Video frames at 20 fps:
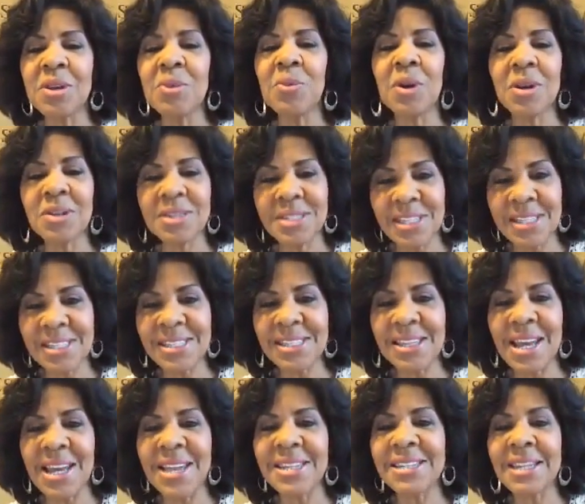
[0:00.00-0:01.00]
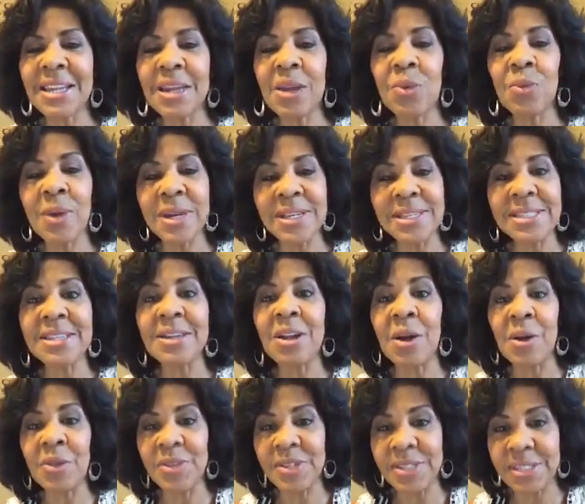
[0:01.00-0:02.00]
He worked 6 days and he rested
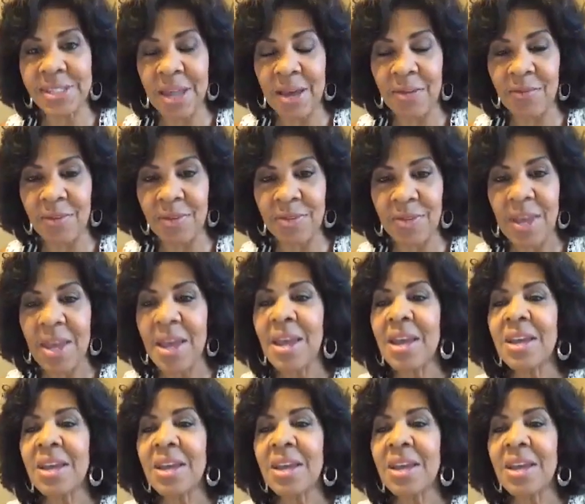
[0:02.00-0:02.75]
on the seventh.